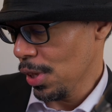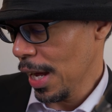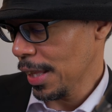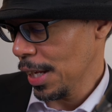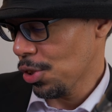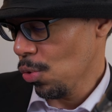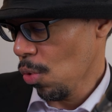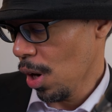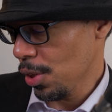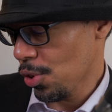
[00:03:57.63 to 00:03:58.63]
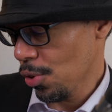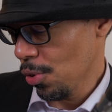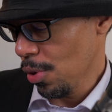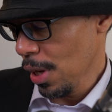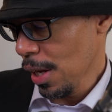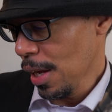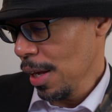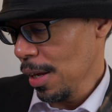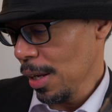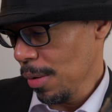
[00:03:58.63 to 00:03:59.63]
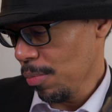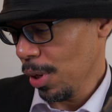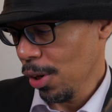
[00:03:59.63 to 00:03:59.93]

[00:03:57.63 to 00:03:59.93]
Not that you want to, but